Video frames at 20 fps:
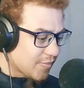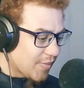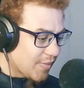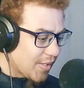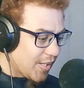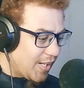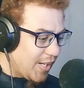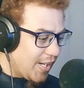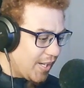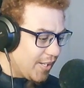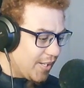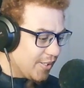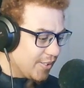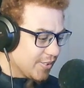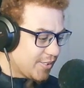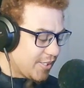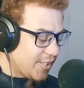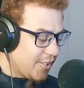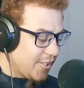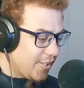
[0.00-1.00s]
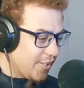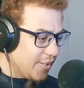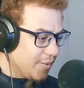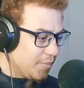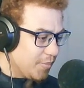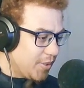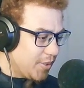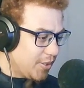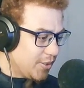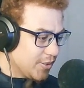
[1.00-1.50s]
I had ulterior
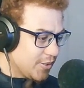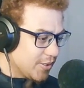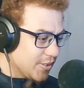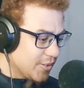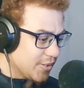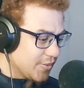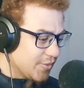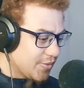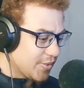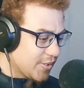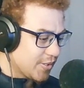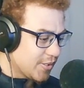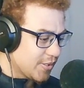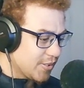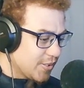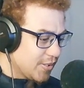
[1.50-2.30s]
motives.